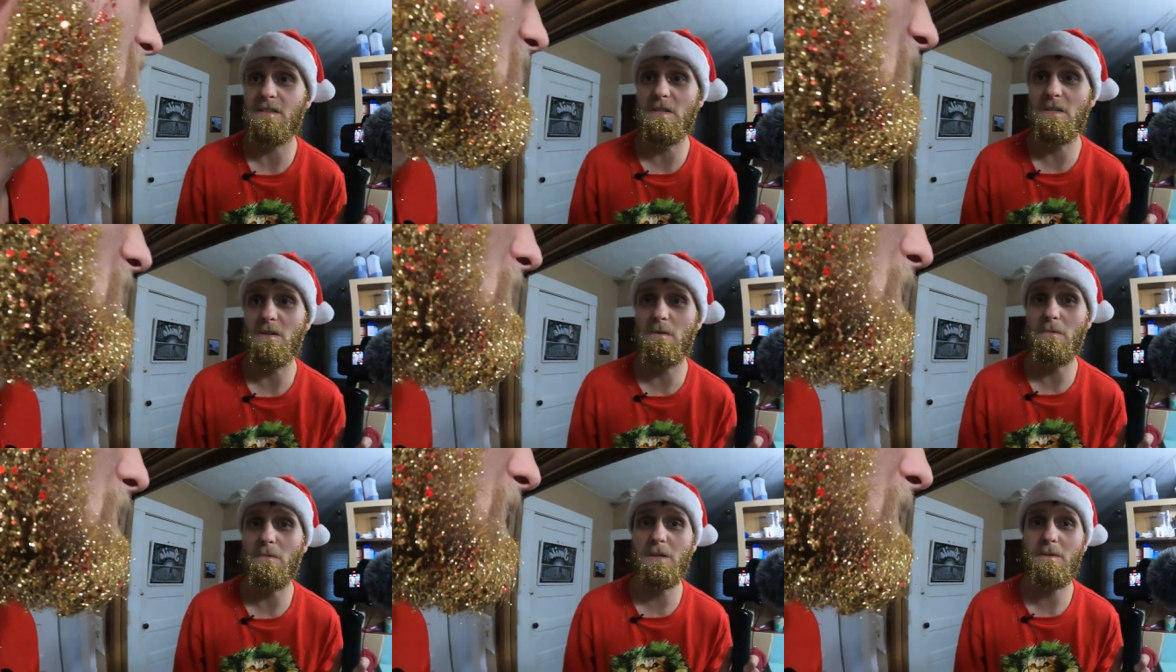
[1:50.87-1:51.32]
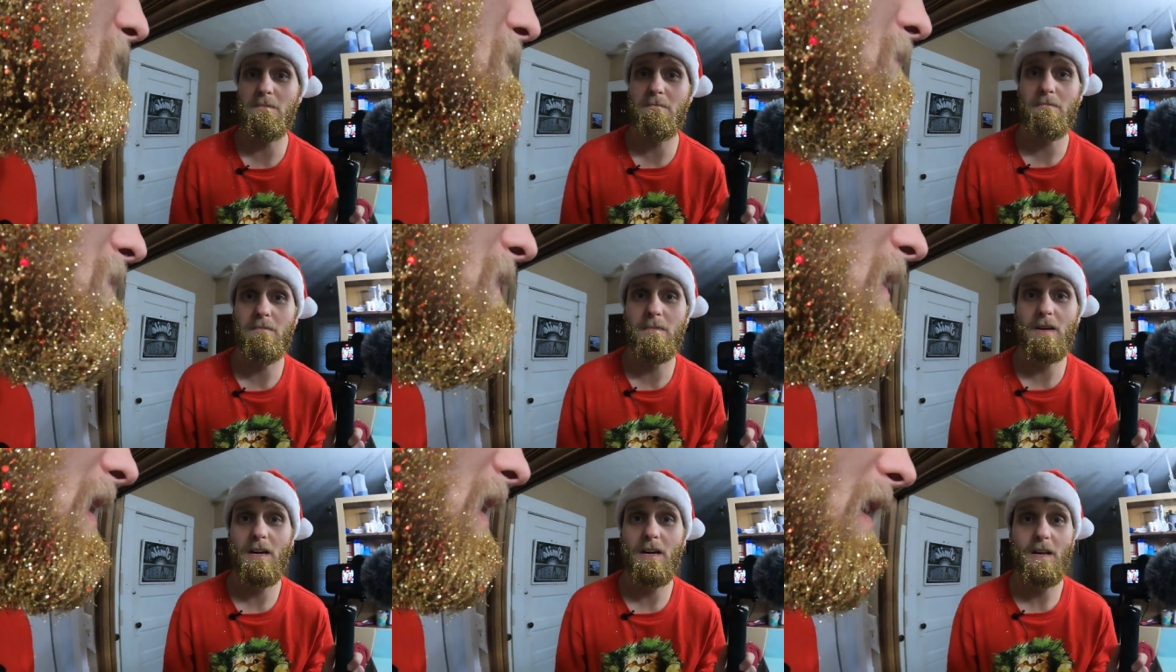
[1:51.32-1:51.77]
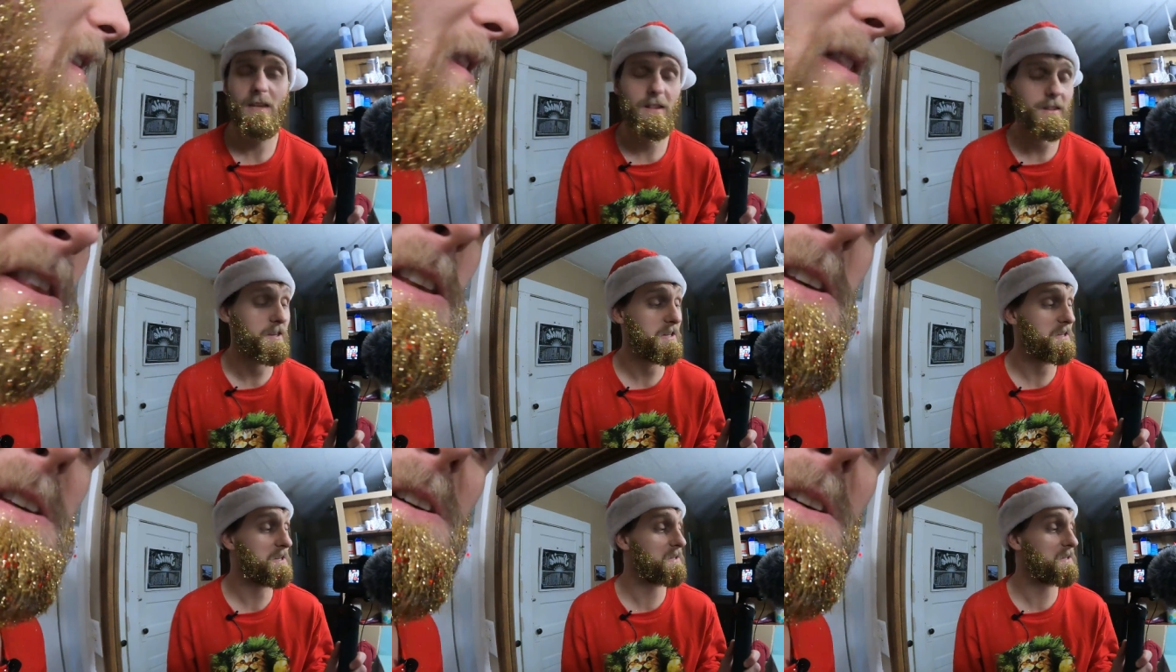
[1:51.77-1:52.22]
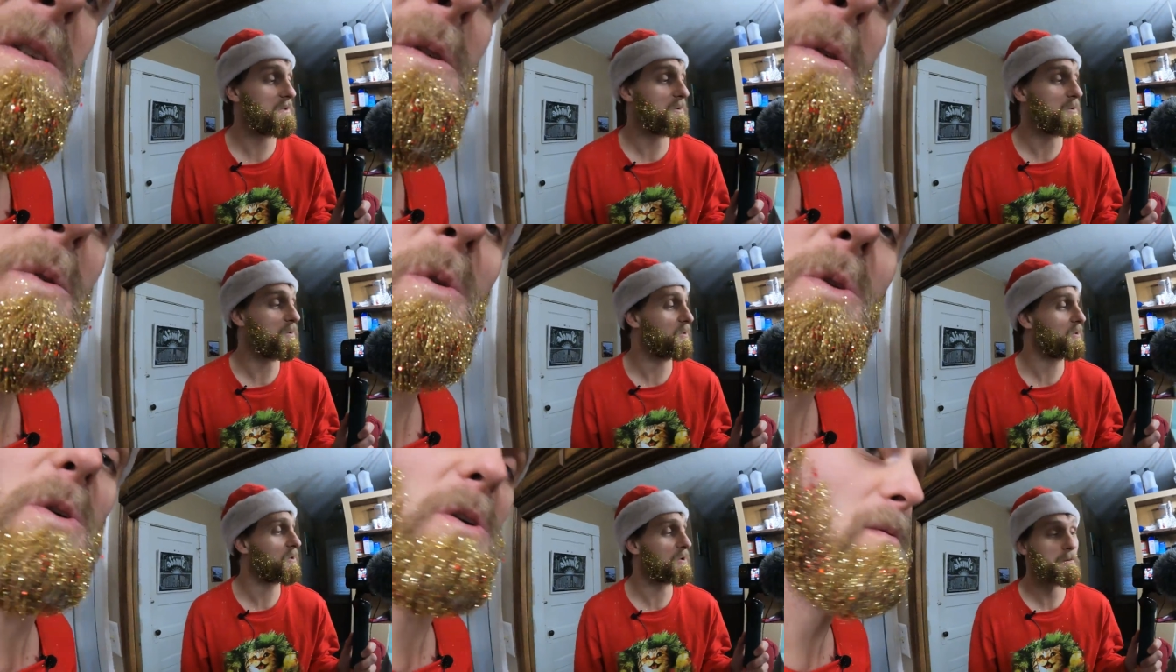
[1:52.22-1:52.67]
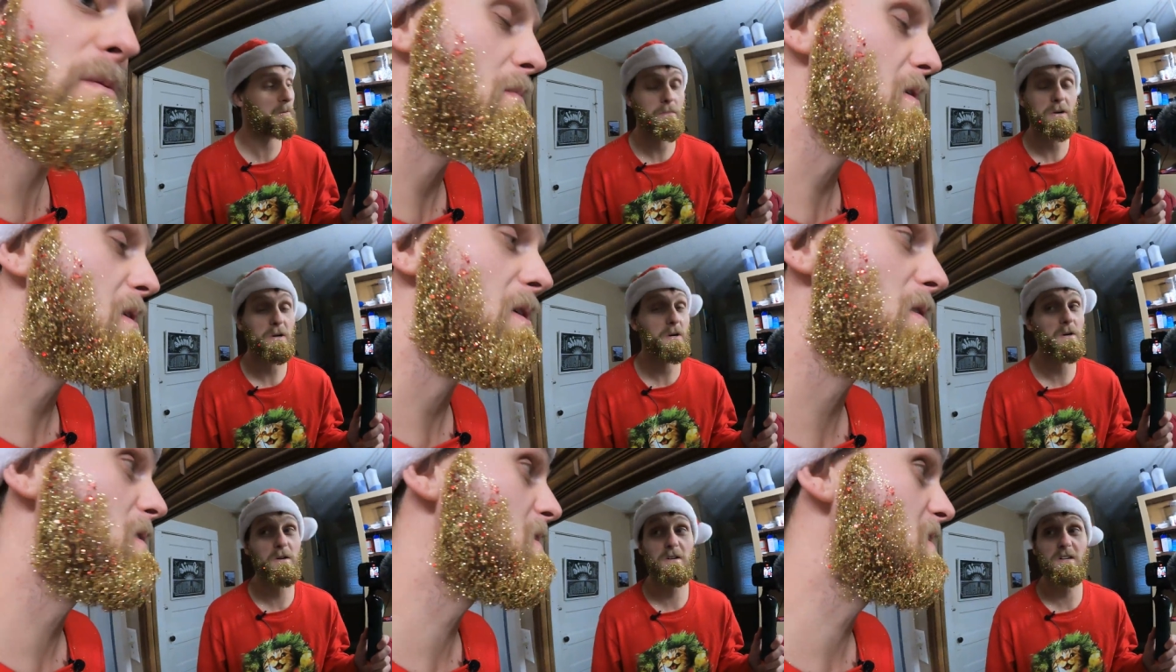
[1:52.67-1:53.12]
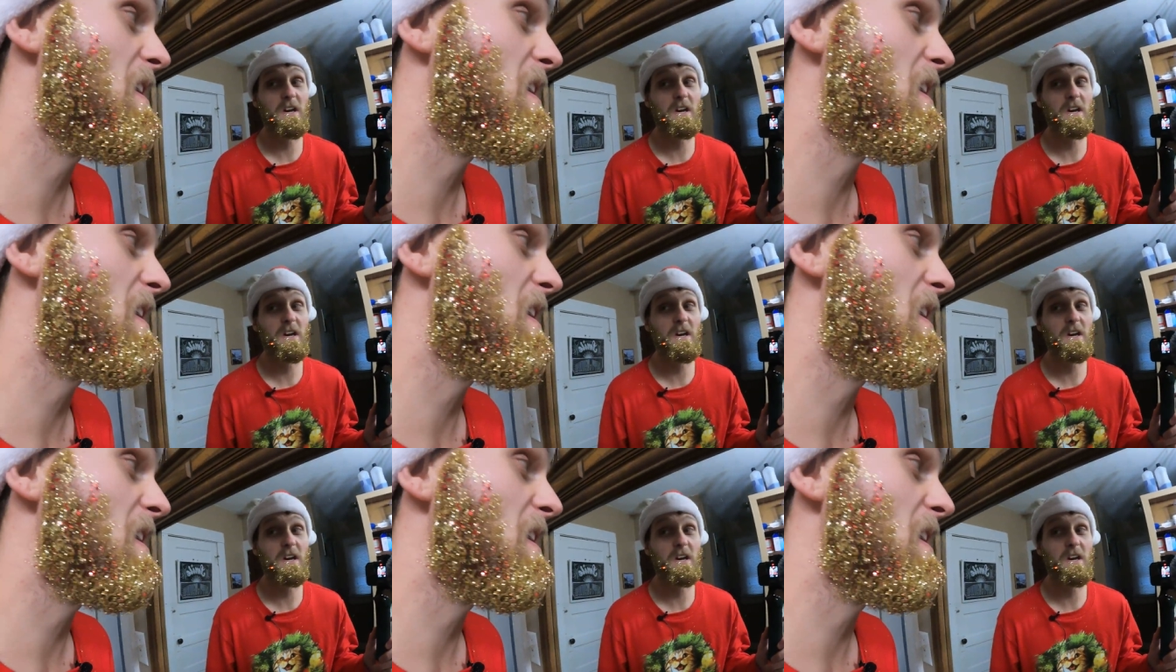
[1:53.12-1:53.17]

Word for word: and gentlemen, the Glitter Beer